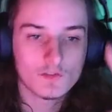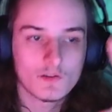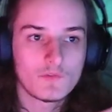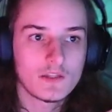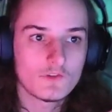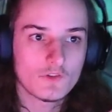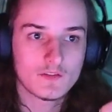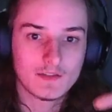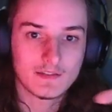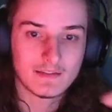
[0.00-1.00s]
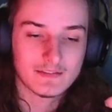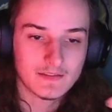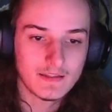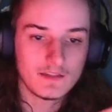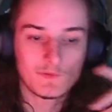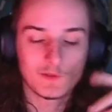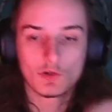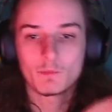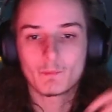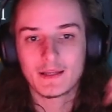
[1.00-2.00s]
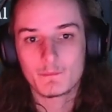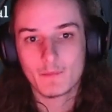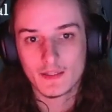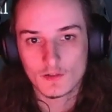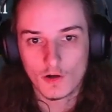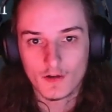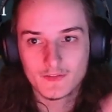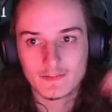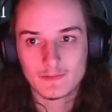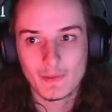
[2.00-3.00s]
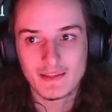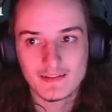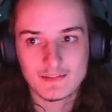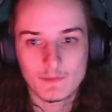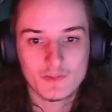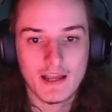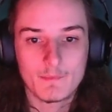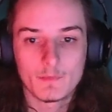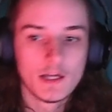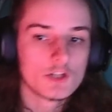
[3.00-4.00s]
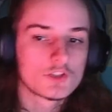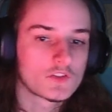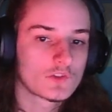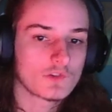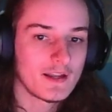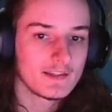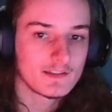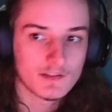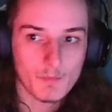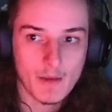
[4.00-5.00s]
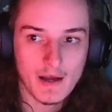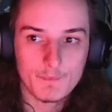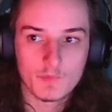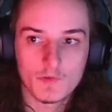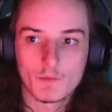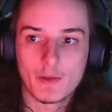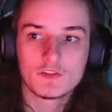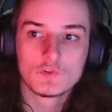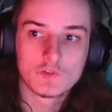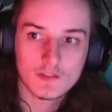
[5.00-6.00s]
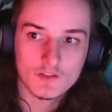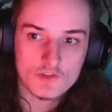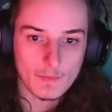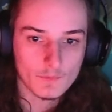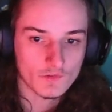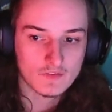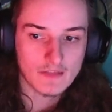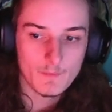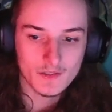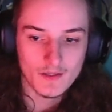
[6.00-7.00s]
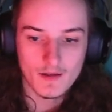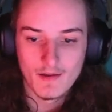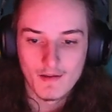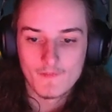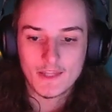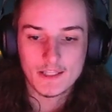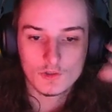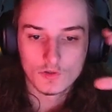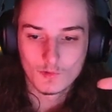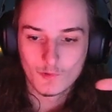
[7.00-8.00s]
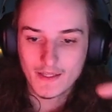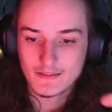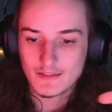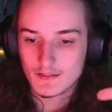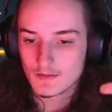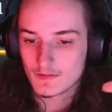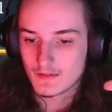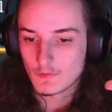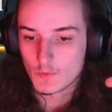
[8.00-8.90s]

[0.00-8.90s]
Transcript: So if you're interested in that skin, if you don't mind making alts and spending some time just grinding them up by using gems for stamina, then you can do that, and that